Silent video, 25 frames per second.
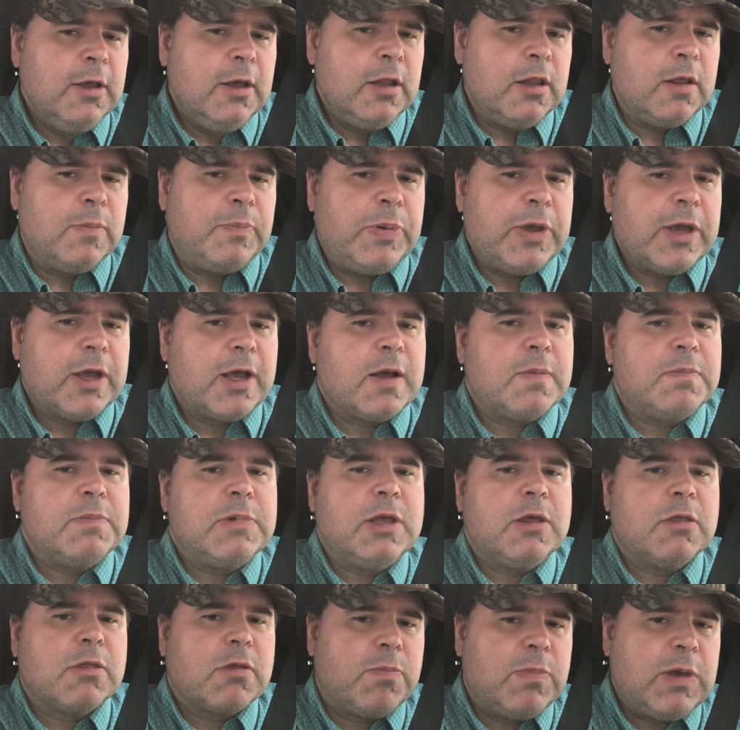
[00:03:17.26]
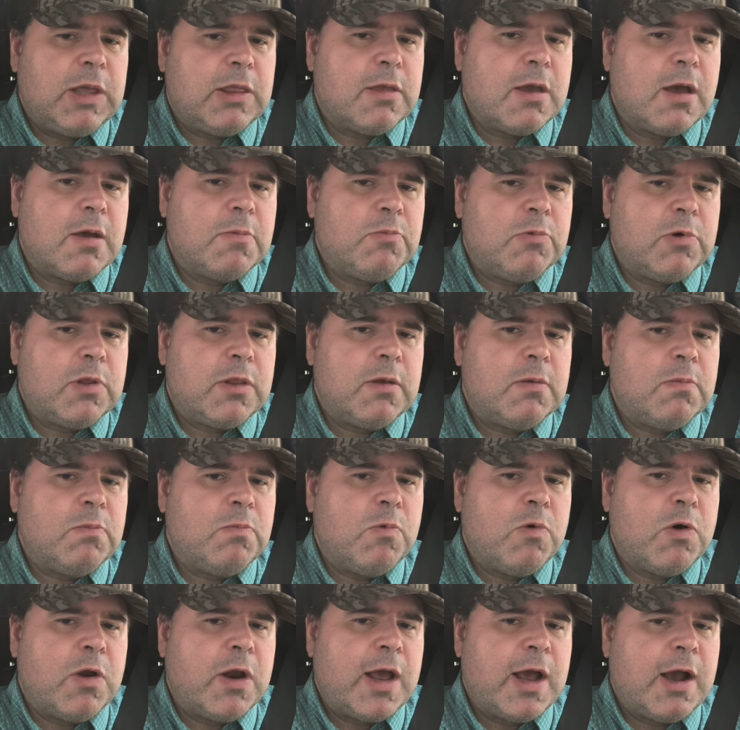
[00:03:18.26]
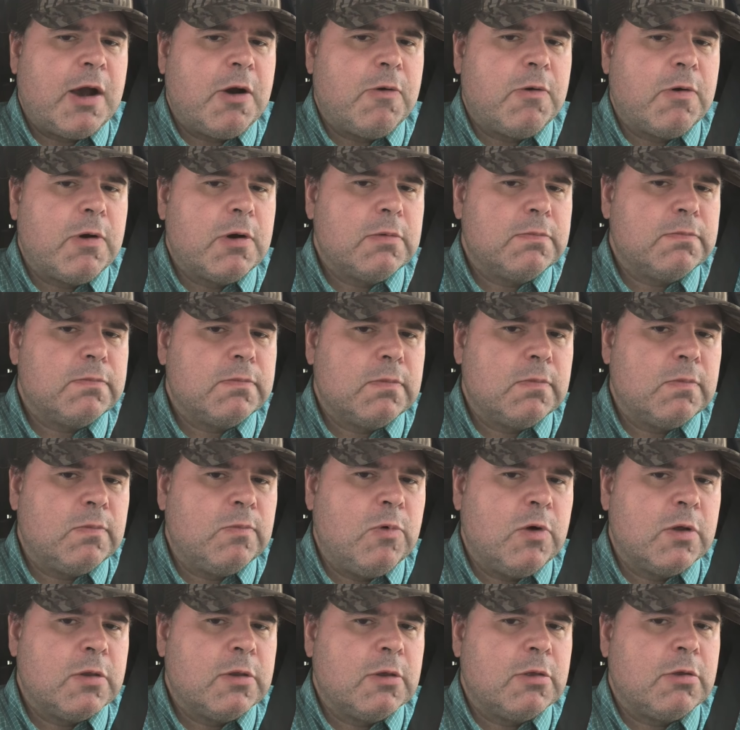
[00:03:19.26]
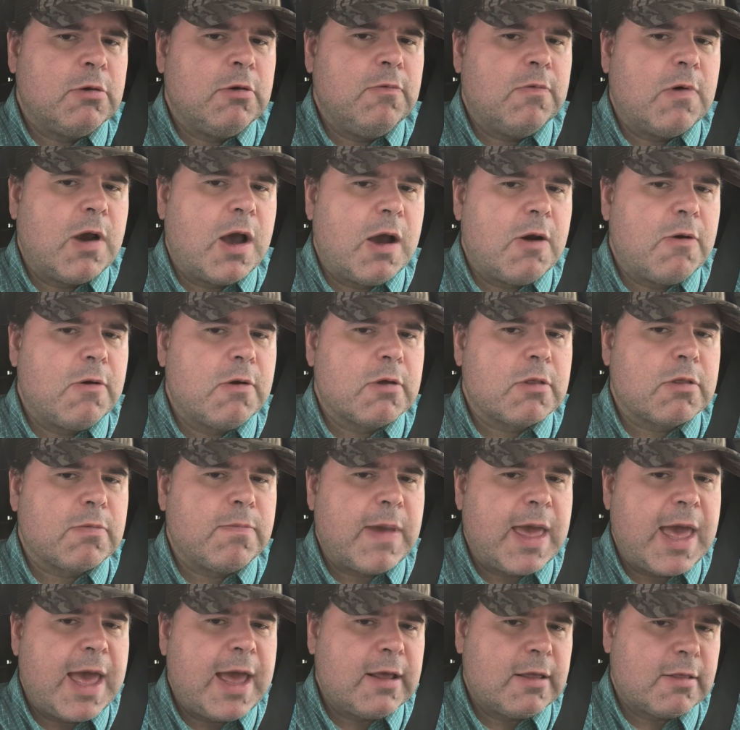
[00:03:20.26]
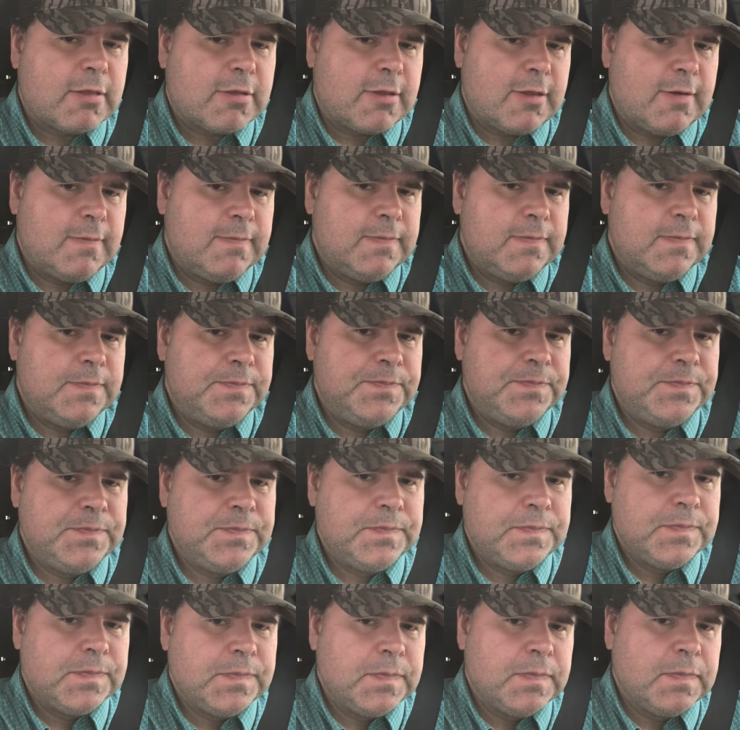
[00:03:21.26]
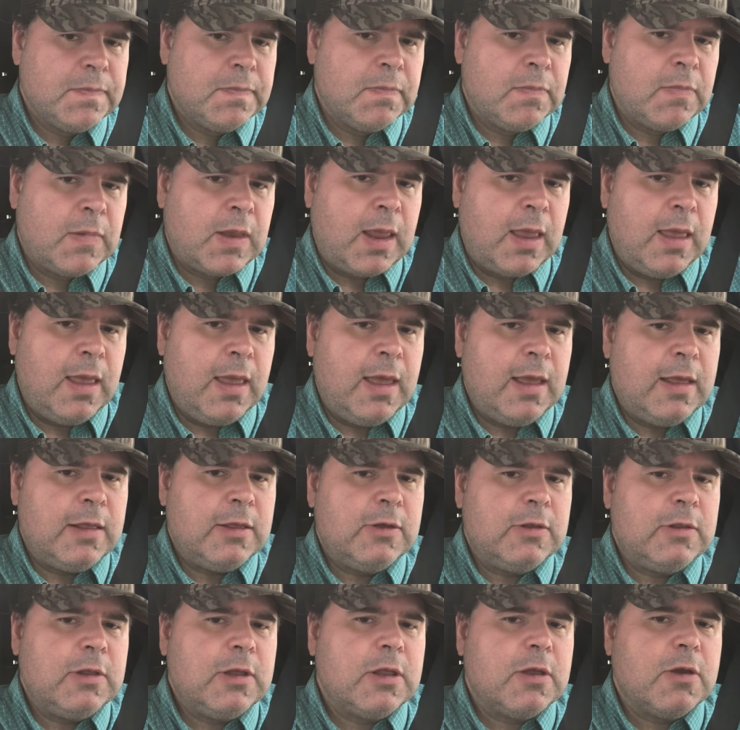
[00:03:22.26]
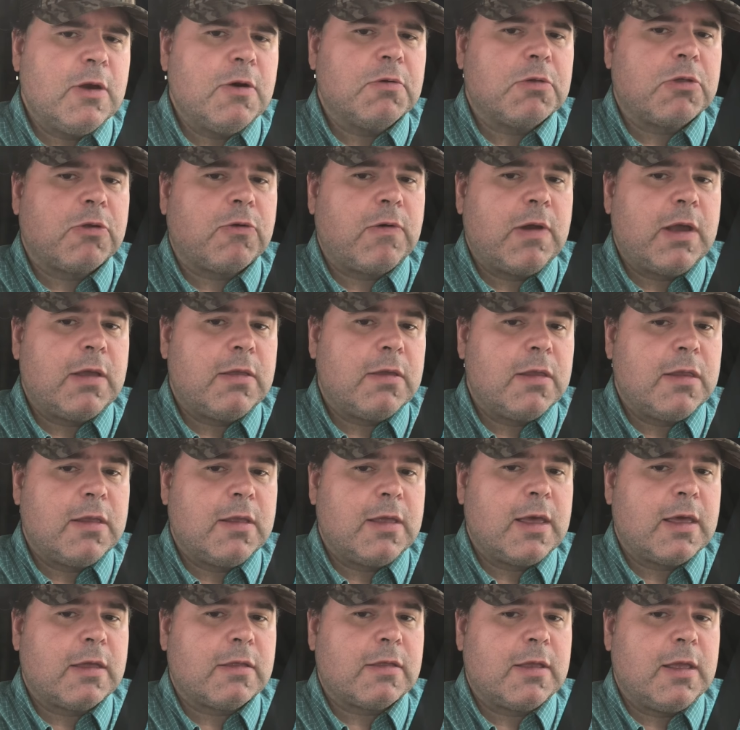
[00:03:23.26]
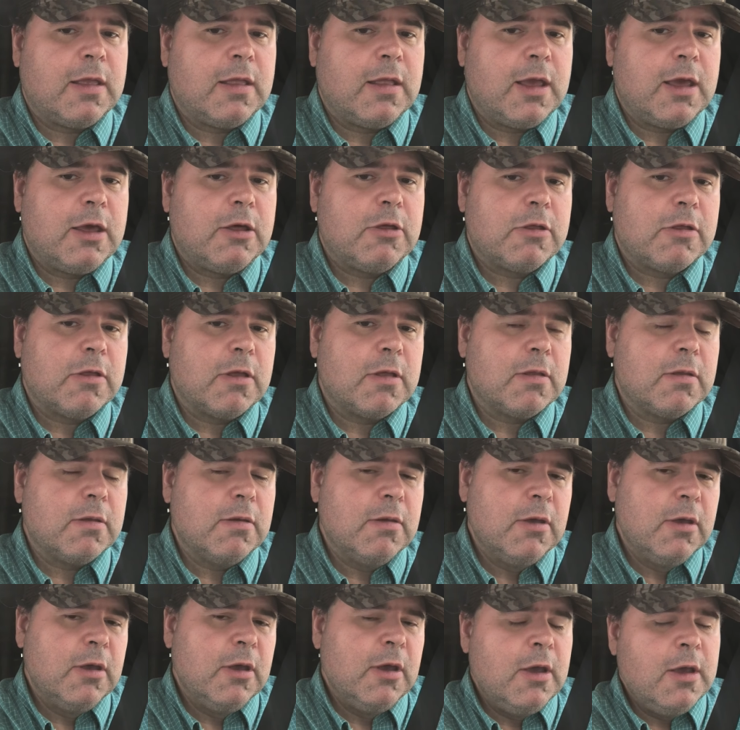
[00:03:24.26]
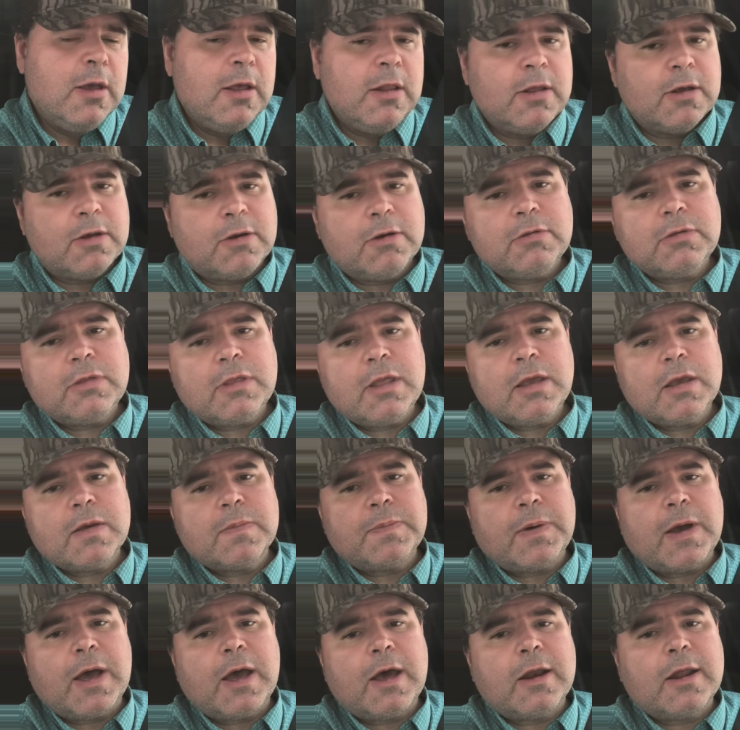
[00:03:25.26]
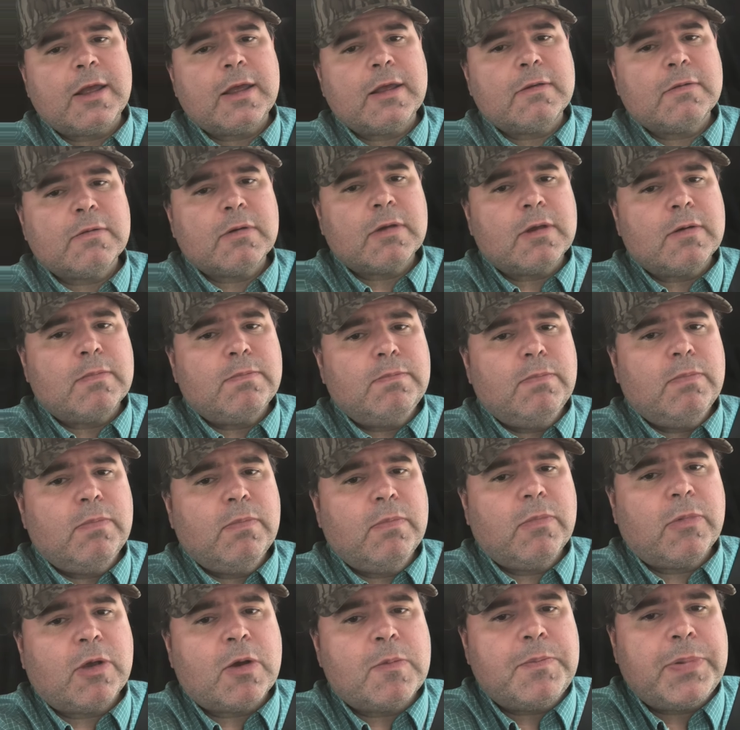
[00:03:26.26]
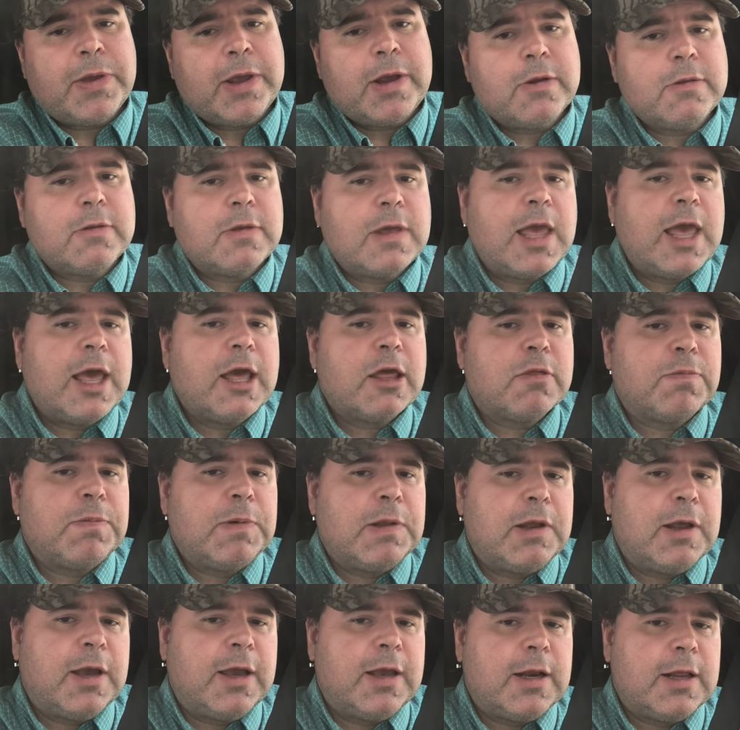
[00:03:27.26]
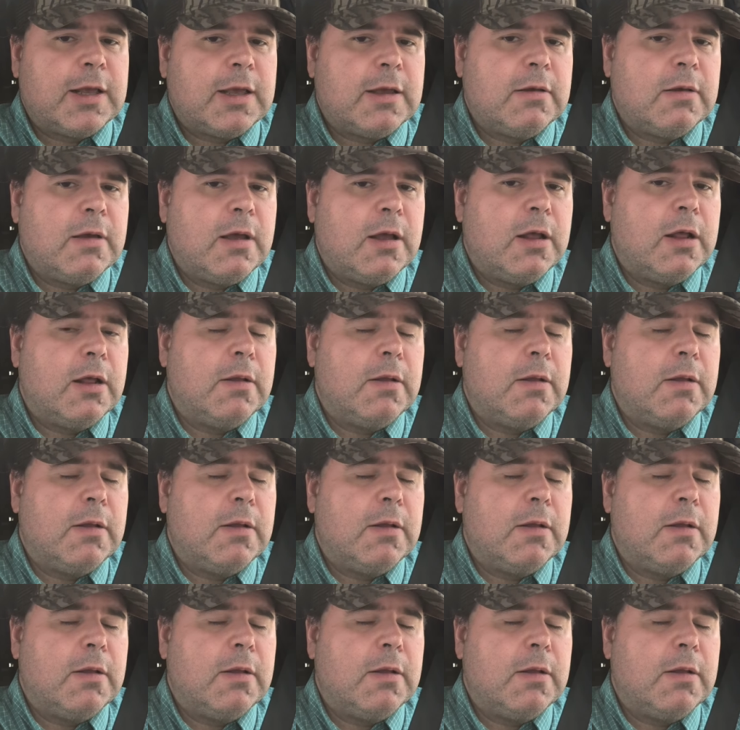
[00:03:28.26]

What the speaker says: the pickup needs to be done within 1 hour, 1 to 2 hours max, and you need to go straight to the destination. The good thing about it compared to expediting,